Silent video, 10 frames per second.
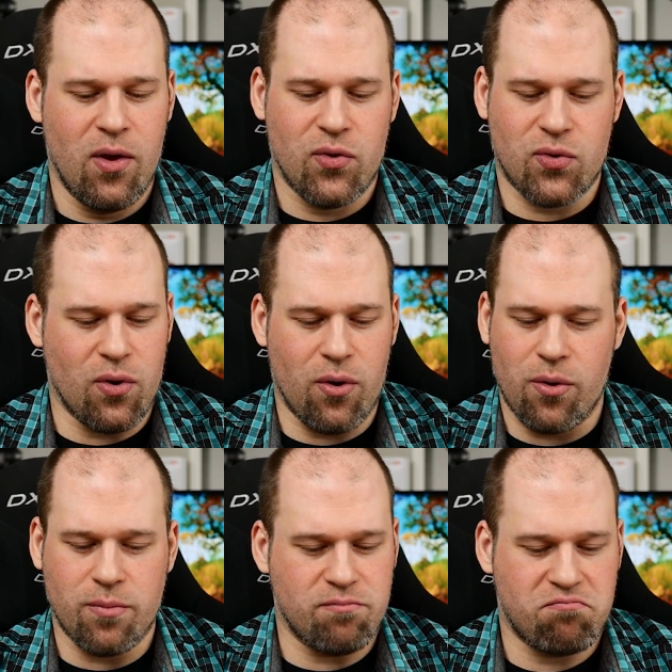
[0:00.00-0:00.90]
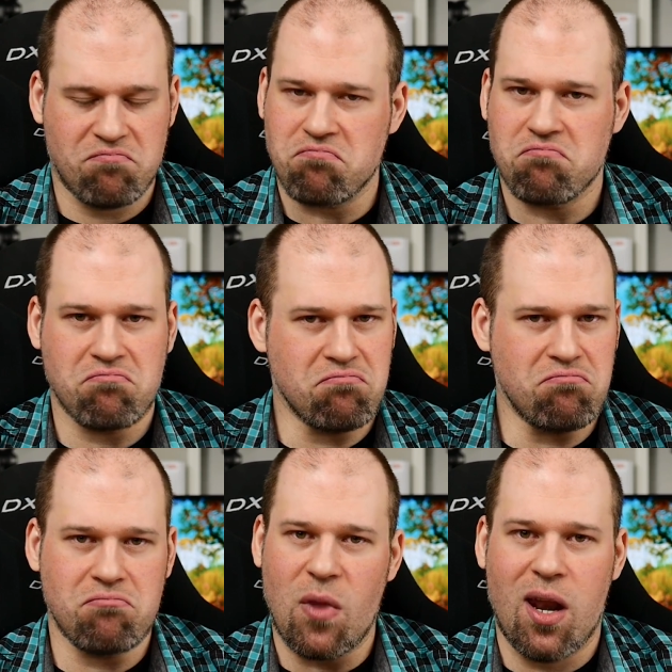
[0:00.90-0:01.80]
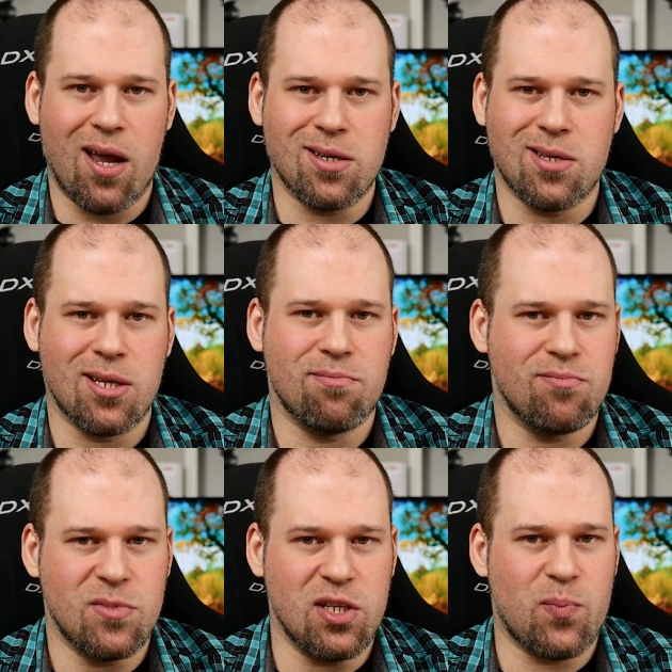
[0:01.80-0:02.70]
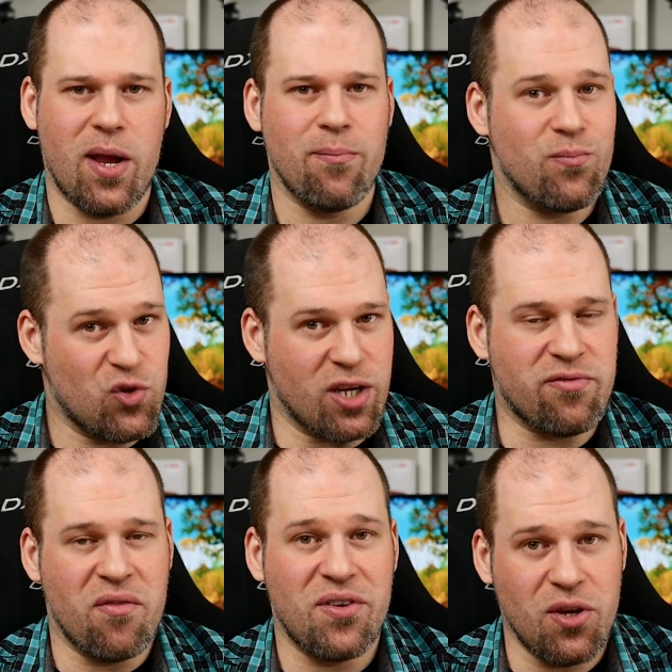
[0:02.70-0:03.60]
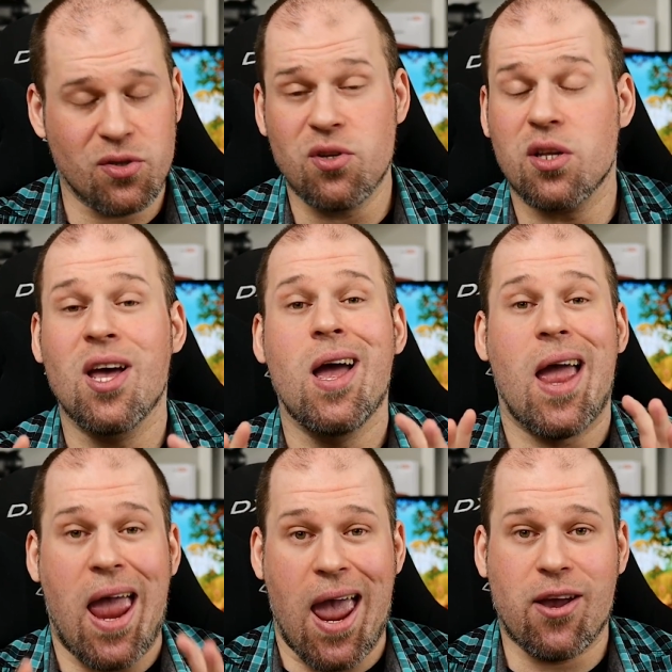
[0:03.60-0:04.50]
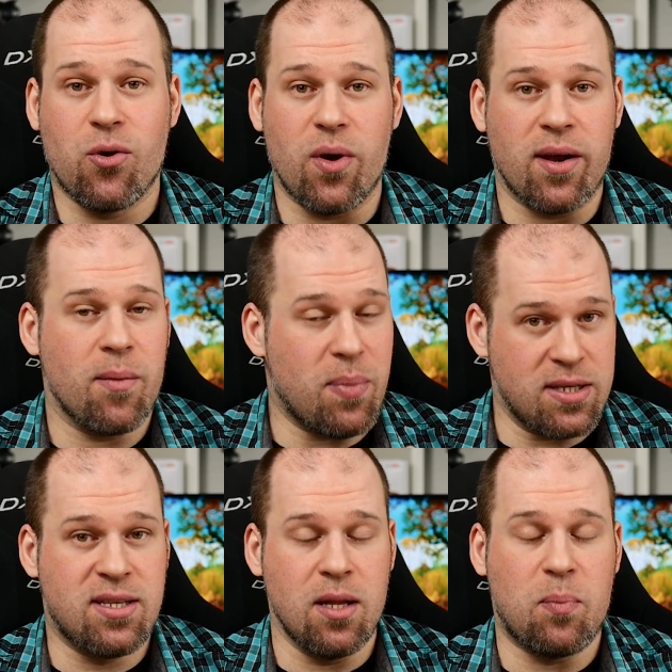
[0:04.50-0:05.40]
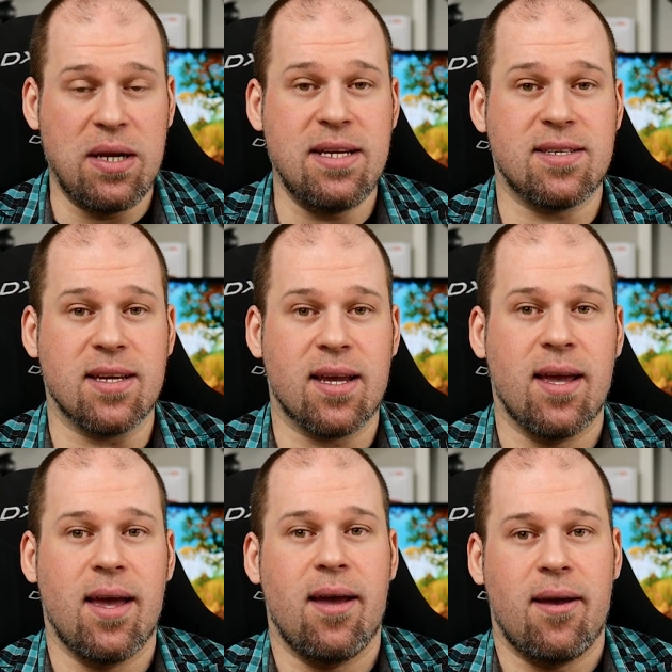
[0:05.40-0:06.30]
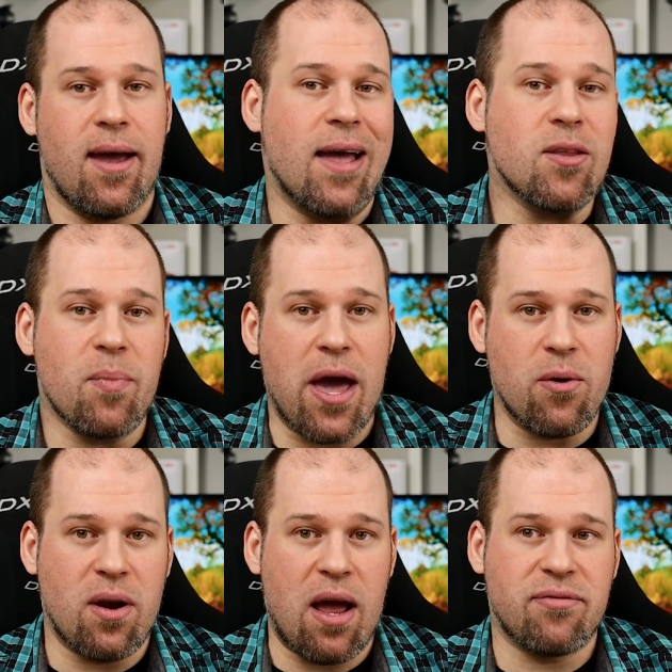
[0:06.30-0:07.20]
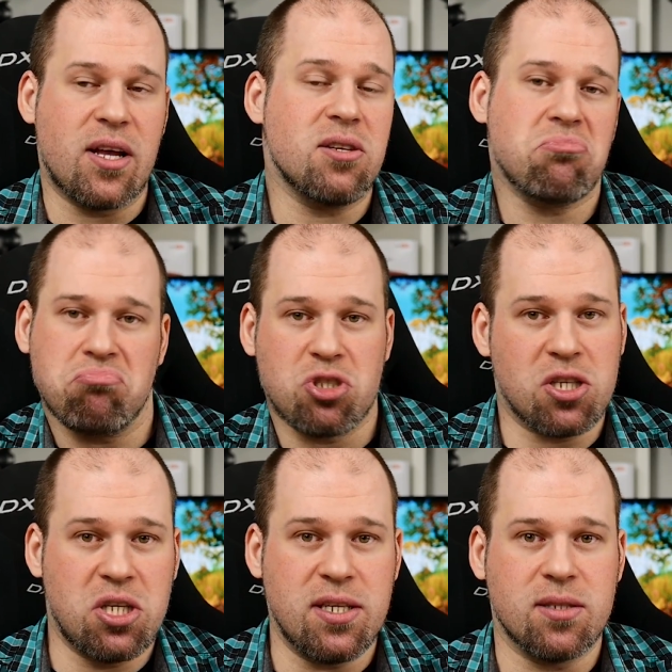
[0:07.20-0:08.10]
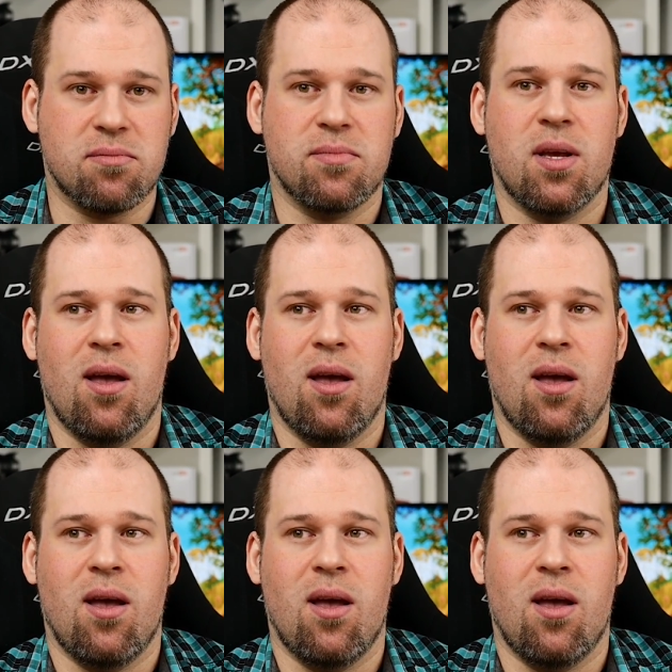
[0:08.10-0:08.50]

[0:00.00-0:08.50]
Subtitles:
So, like I said, display just for videos, not accurate, but still pleasing. And the battery life, that is just decent.